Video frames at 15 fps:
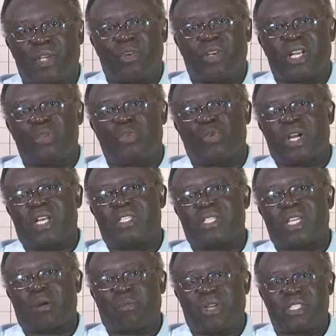in order to
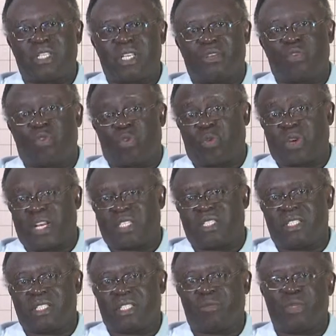establish the true
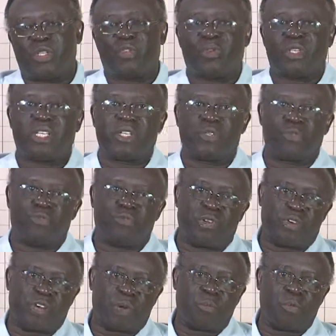relationship between the two
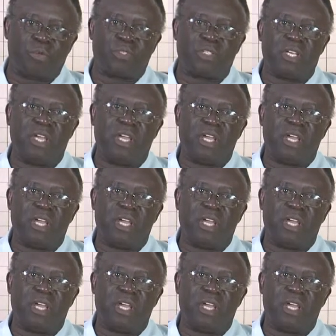variables?